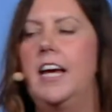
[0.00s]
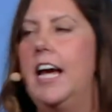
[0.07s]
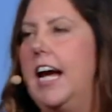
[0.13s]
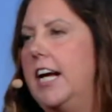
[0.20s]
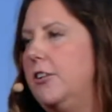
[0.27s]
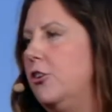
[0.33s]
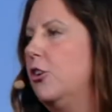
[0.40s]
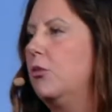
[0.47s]

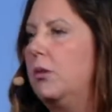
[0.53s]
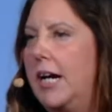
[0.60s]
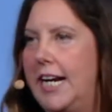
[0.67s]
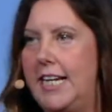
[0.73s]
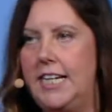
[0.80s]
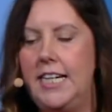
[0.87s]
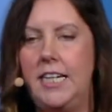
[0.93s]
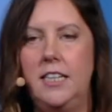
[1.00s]
and you're
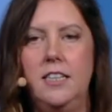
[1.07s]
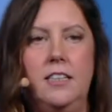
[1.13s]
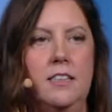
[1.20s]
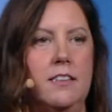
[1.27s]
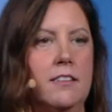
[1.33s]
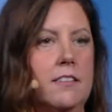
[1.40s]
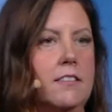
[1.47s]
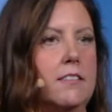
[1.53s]
waiting,
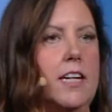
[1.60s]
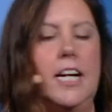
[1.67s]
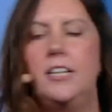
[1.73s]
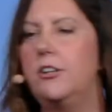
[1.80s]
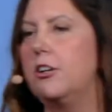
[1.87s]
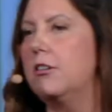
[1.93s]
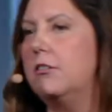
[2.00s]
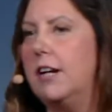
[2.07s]
and
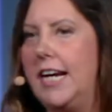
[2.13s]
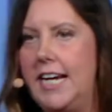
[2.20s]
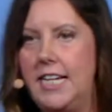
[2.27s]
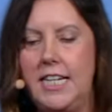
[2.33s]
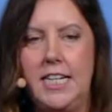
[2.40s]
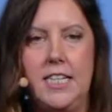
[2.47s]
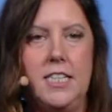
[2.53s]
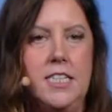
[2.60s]
you're
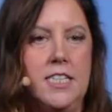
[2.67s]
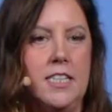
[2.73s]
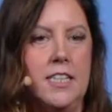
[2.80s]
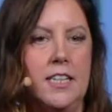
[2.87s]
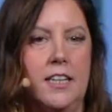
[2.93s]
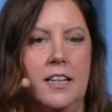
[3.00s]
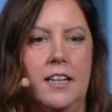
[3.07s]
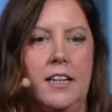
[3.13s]
waiting,
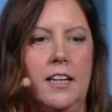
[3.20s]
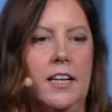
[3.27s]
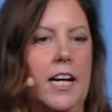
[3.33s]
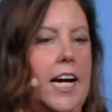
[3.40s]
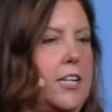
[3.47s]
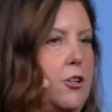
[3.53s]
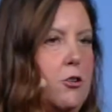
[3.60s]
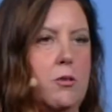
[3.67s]

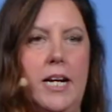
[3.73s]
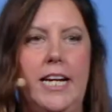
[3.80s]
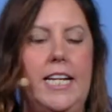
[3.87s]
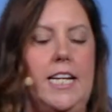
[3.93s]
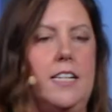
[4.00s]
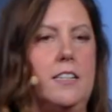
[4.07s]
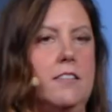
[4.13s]
and you're waiting?